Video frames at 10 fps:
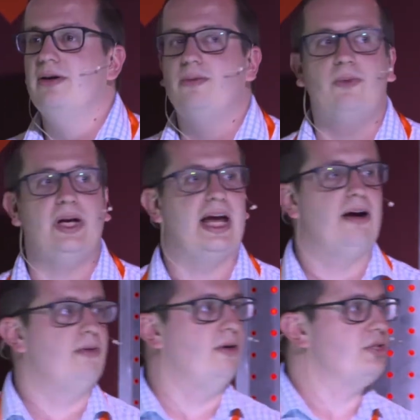we're now
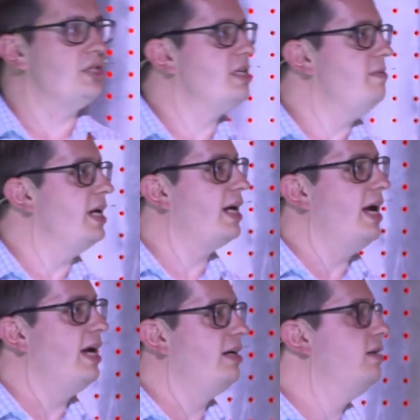not just
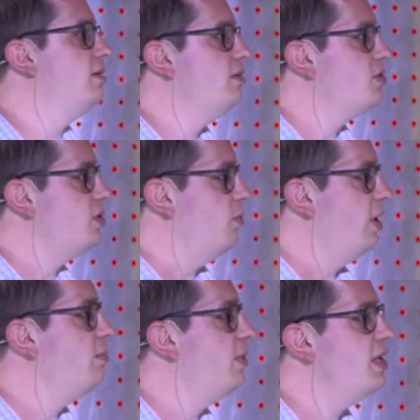communicating to
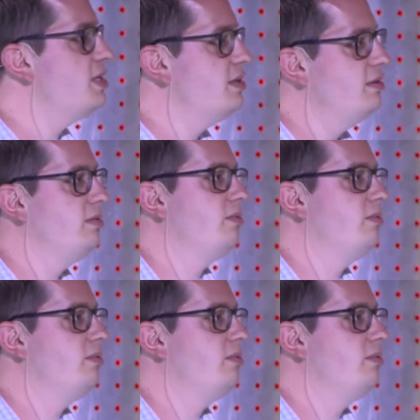one person